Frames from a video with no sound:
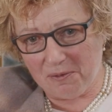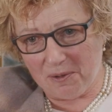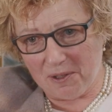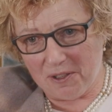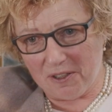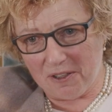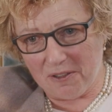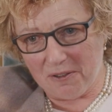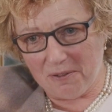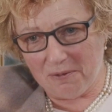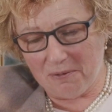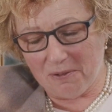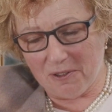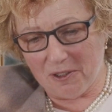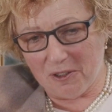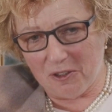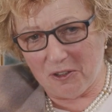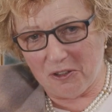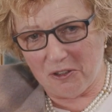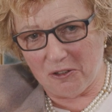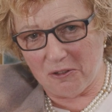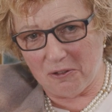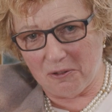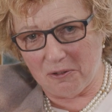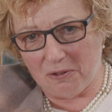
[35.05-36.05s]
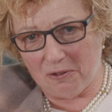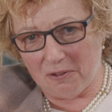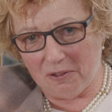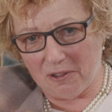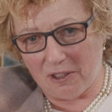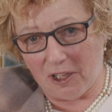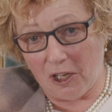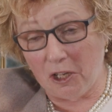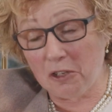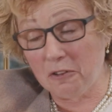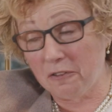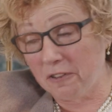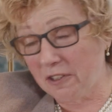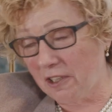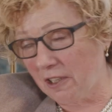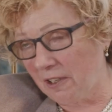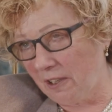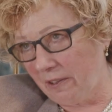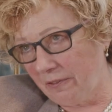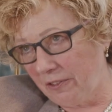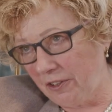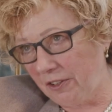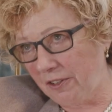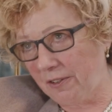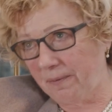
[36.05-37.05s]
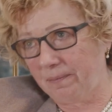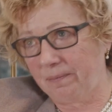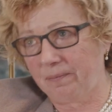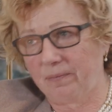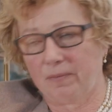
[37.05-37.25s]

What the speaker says: with you, you over-delivered.